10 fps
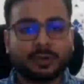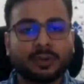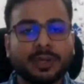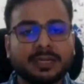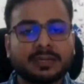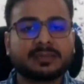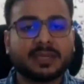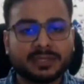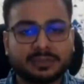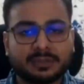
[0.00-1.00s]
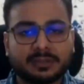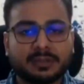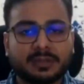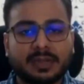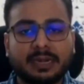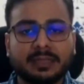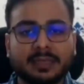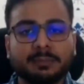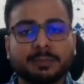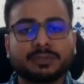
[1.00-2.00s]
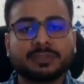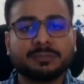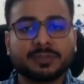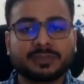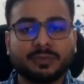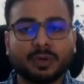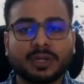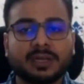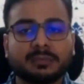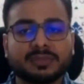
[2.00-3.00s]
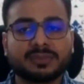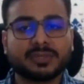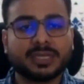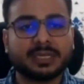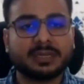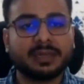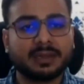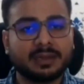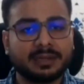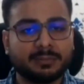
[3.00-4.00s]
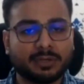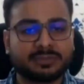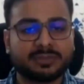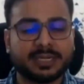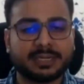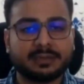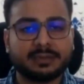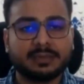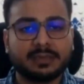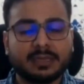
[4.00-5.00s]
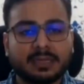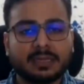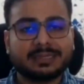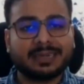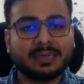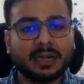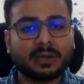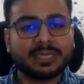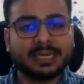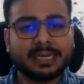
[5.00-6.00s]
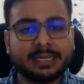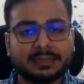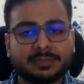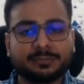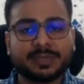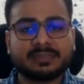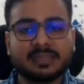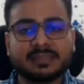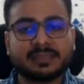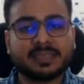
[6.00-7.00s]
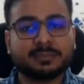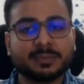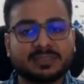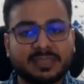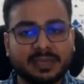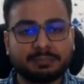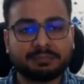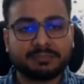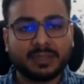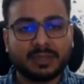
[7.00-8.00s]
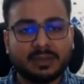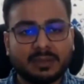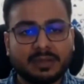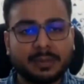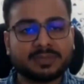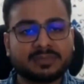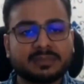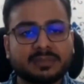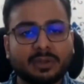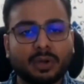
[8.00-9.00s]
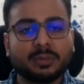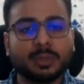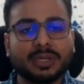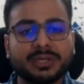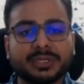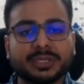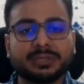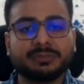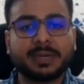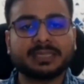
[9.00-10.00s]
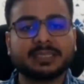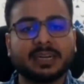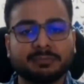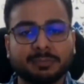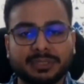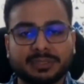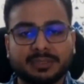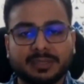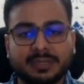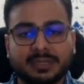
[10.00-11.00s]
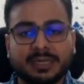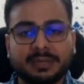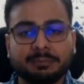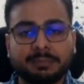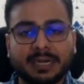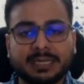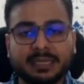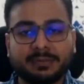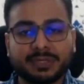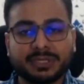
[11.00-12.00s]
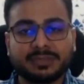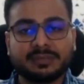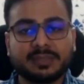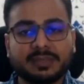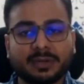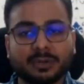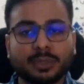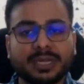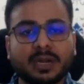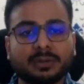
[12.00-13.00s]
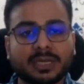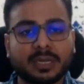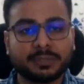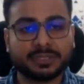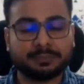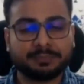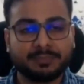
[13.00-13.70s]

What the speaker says: foregoing discussion and the inputs of Mr. Vora and Mr. Jain clearly demonstrate that undoubtedly the faceless assessment scheme represents a laudable initiative by the government in imparting efficiency and rooting out corruption.